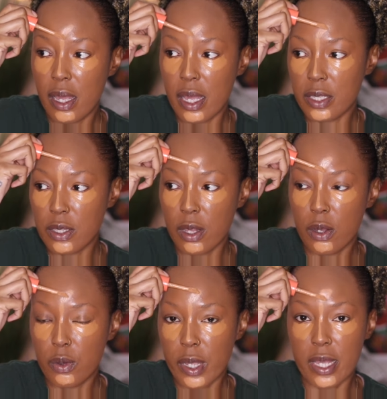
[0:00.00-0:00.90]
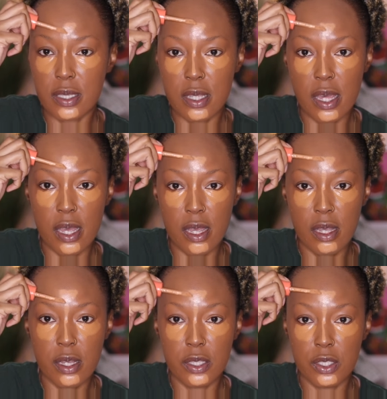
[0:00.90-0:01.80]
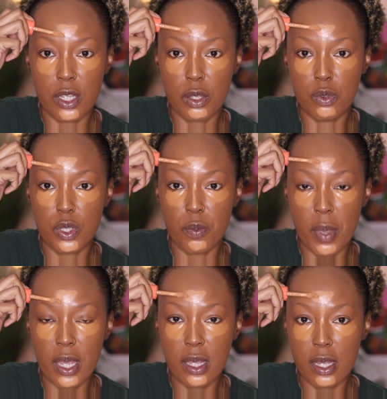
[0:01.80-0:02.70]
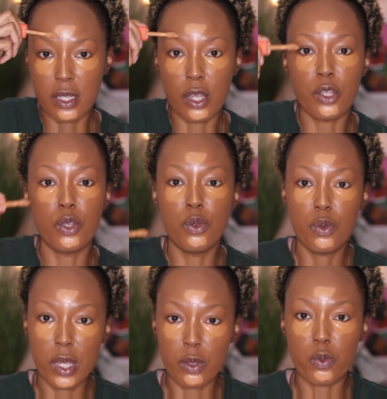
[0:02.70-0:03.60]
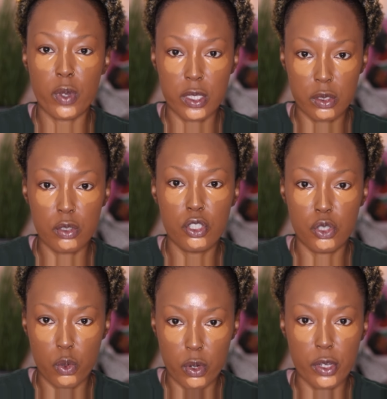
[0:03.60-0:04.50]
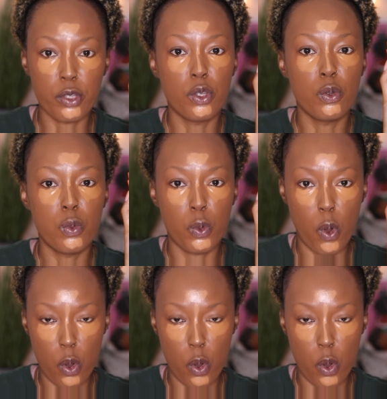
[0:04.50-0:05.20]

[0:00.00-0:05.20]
As long as they continue to make it, you can rest assured you will